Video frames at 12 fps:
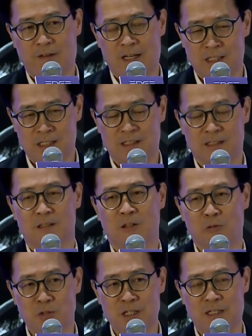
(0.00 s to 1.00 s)
So I
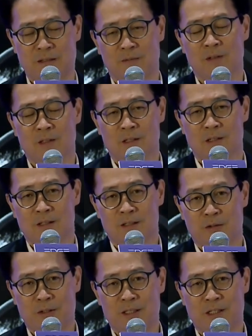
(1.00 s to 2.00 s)
encourage
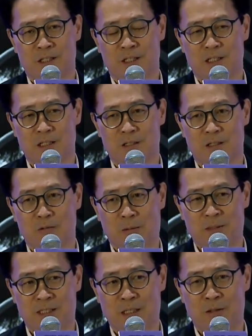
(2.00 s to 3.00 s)
operators
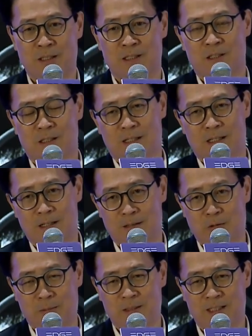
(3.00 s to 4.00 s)
to
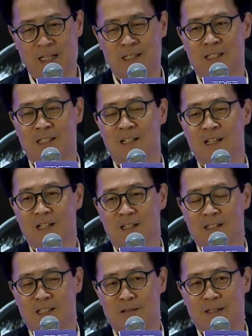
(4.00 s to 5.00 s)
consider about
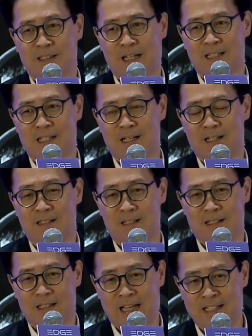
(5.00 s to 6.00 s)
issuing
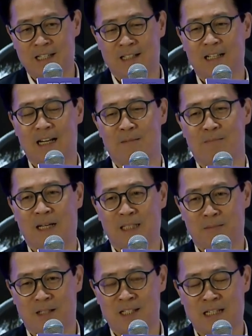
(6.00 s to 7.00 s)
token to the
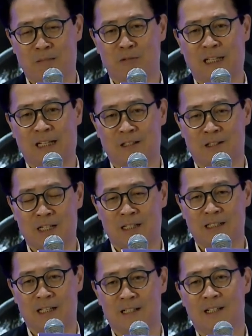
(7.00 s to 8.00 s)
framework of an
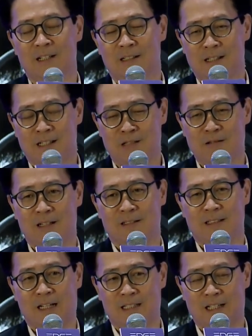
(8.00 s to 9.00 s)
US
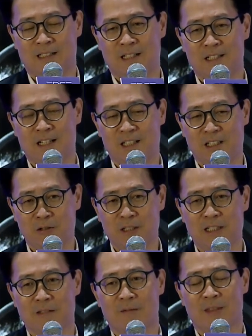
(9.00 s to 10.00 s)
SEC or Hong Kong
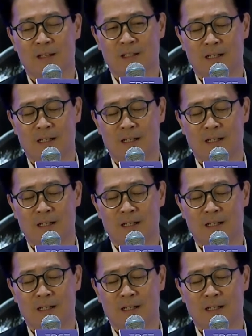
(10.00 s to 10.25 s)
SEC.